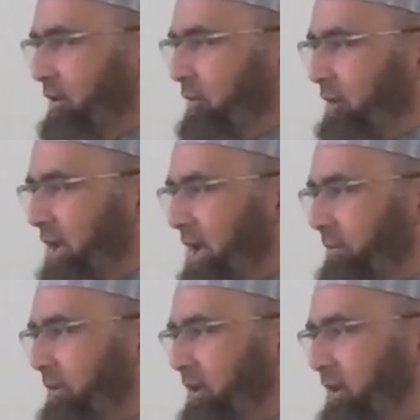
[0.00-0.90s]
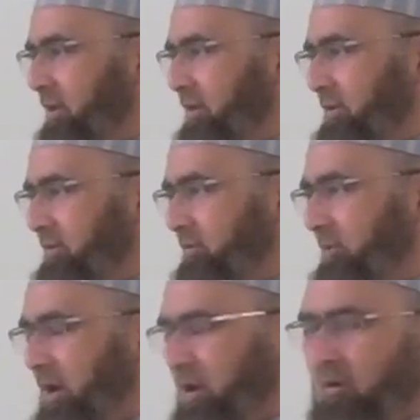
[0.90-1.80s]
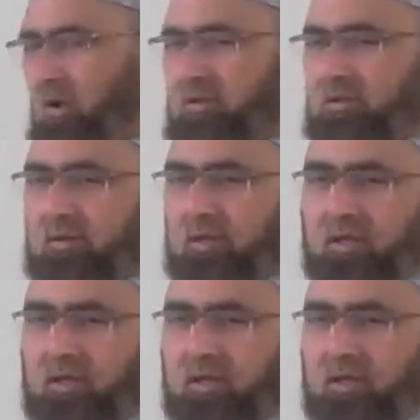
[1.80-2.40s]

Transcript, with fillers: What happened in this battle was